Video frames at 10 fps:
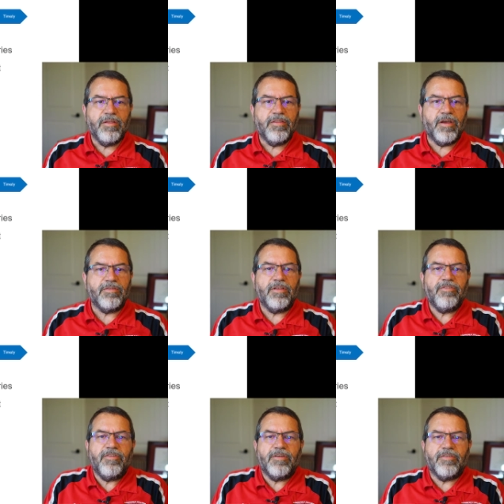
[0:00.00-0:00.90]
Now
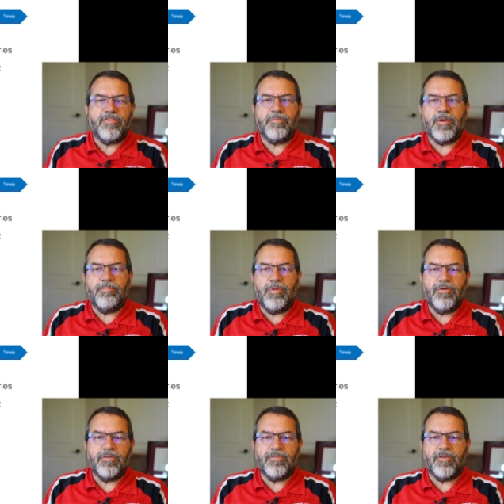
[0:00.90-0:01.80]
let's look at some
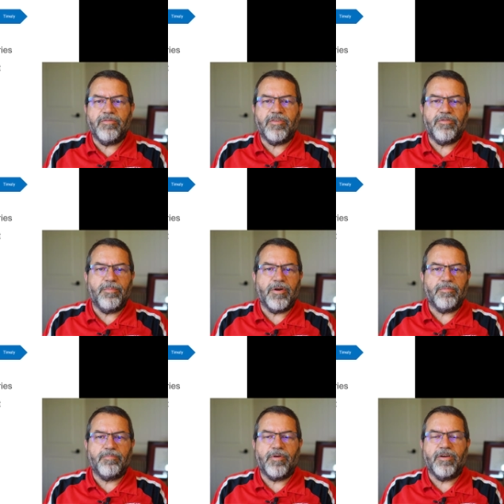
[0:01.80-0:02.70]
components of a
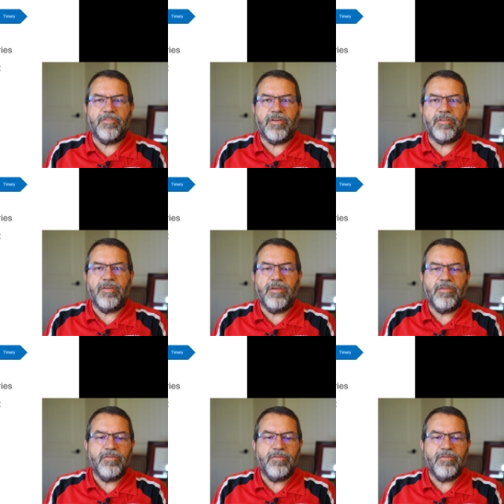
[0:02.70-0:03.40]
SMART project.